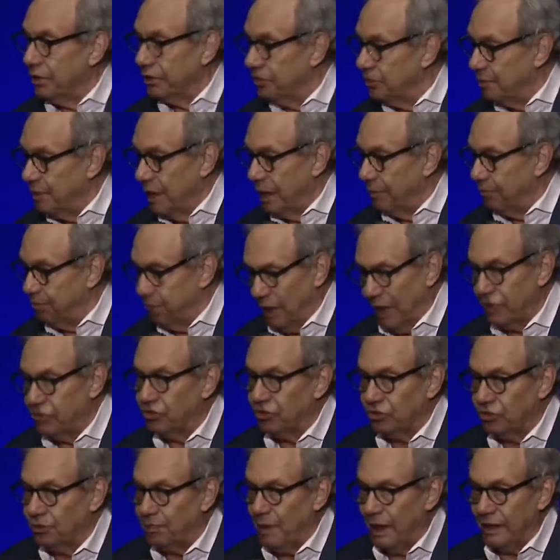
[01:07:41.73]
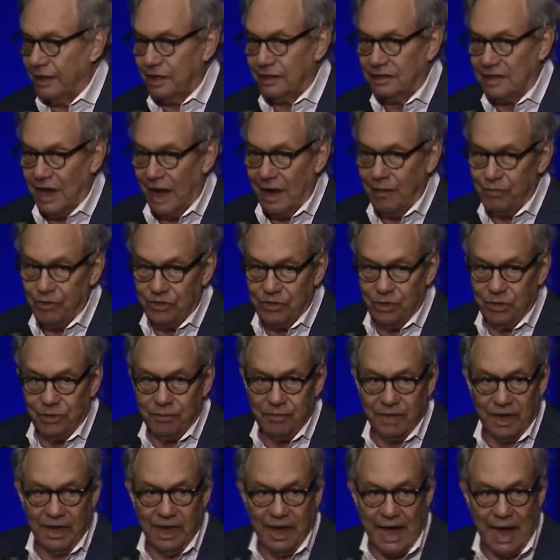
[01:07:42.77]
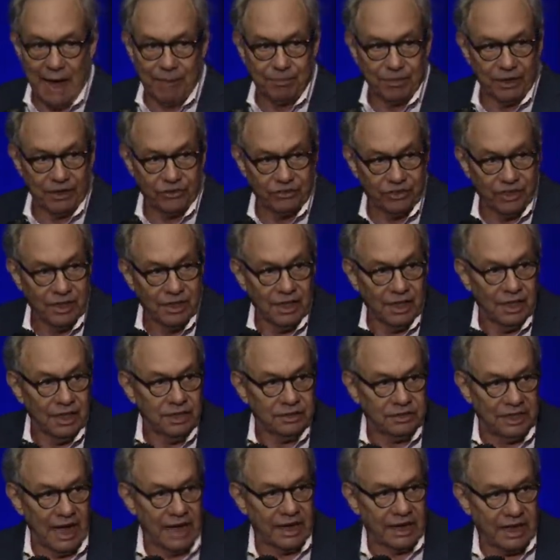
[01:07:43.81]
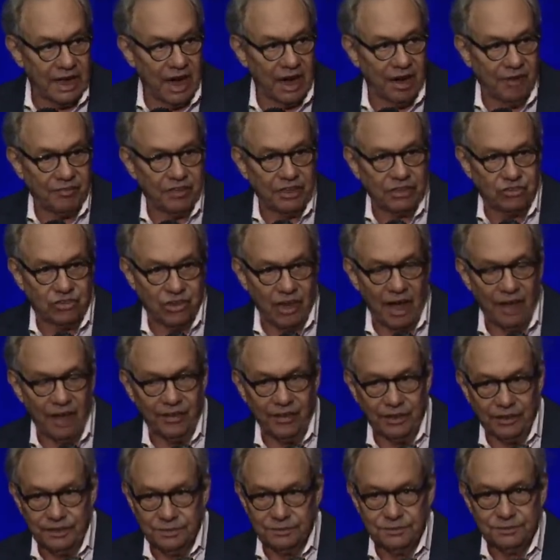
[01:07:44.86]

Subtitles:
It's been a pleasure spending time with you in Minneapolis. Take care of each other.